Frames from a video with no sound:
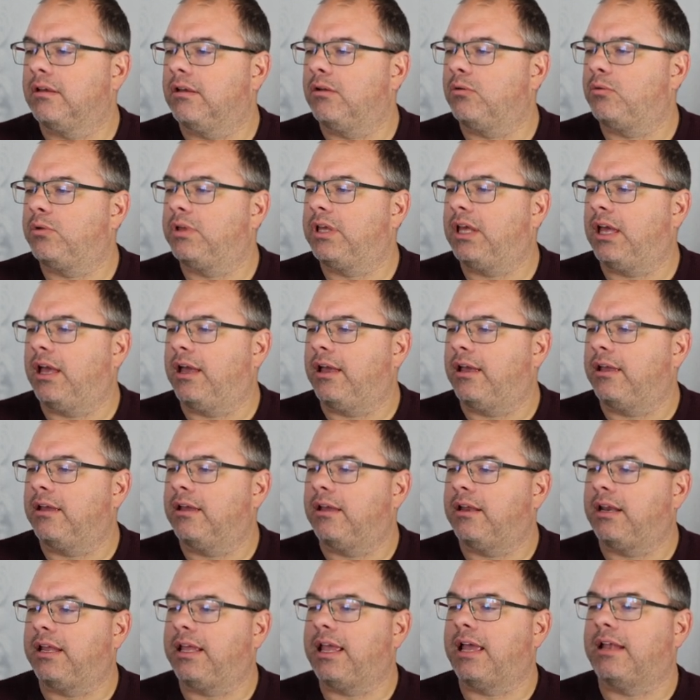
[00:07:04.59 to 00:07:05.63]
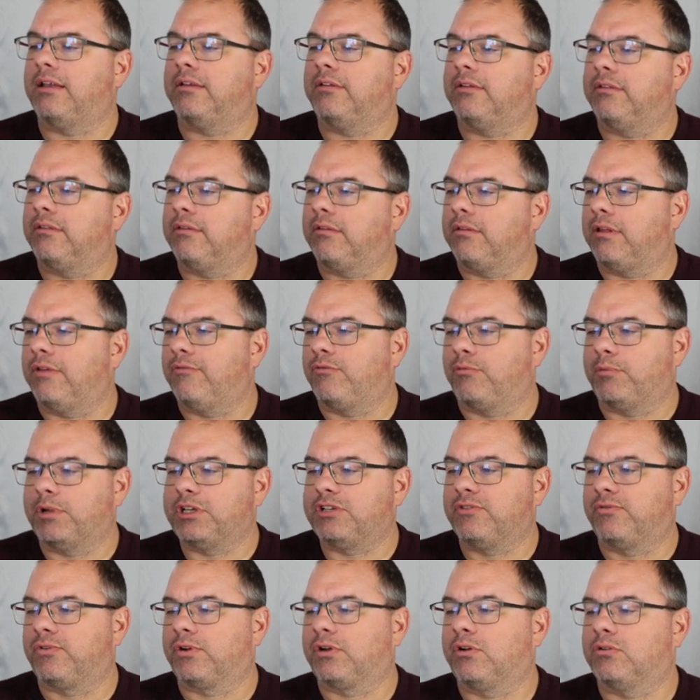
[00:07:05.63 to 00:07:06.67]
Okay, and again,
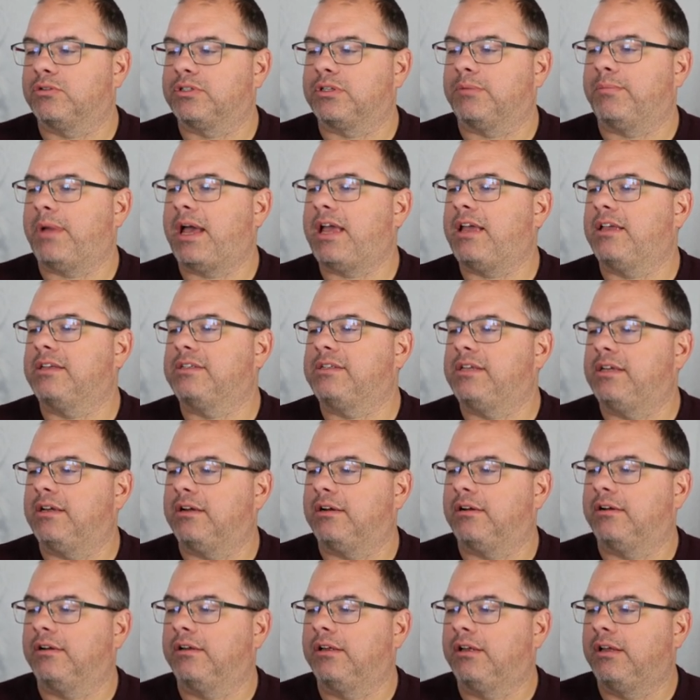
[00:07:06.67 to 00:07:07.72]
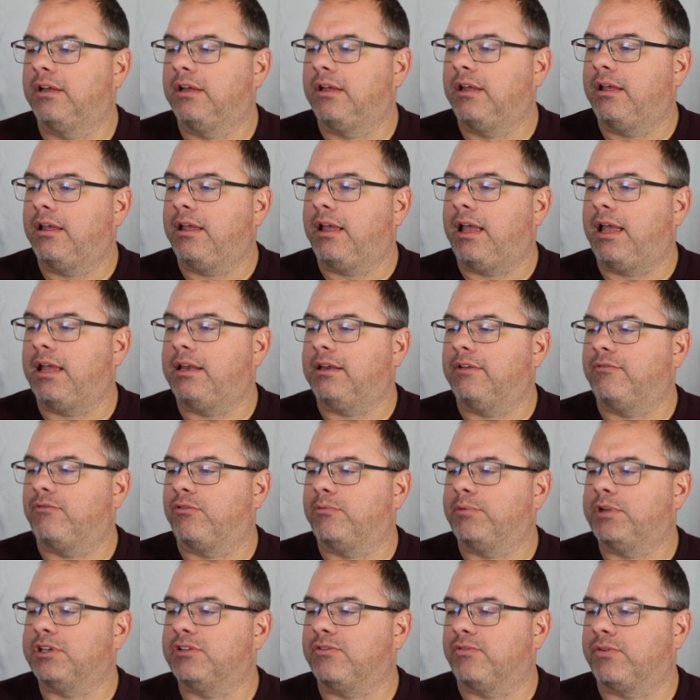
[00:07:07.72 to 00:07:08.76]
information for Costa Maya is here, and
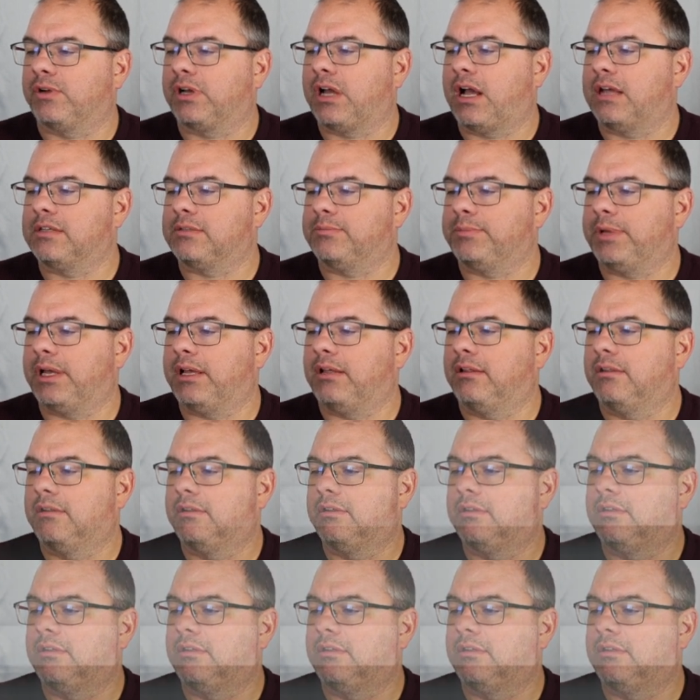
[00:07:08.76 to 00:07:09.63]
information for Cozumel.